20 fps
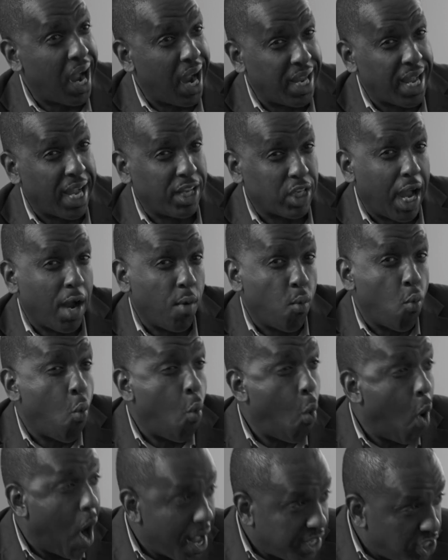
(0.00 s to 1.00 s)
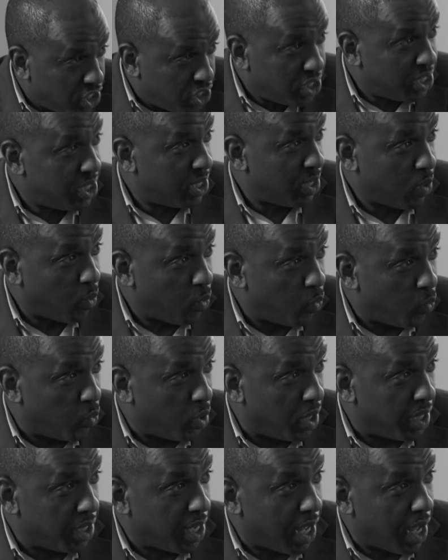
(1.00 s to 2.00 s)
I watched
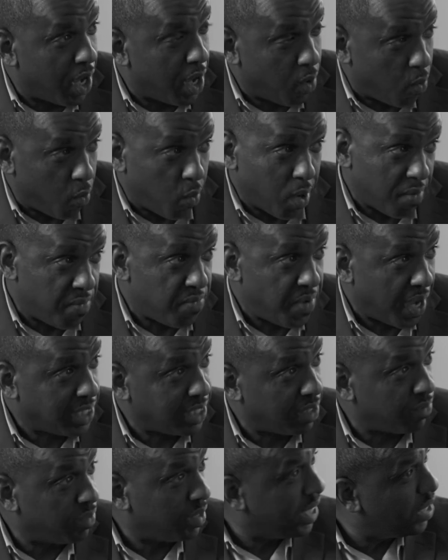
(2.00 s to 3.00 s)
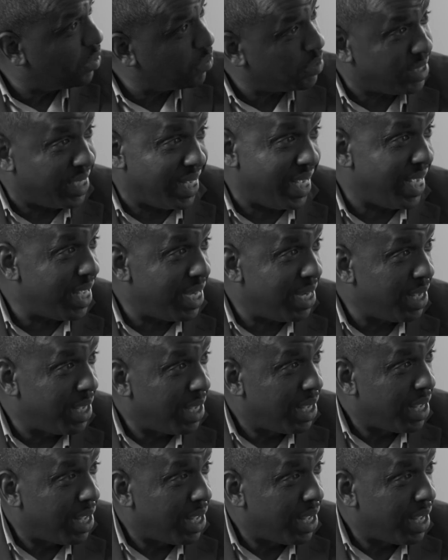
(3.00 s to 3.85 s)
what effective leaders did.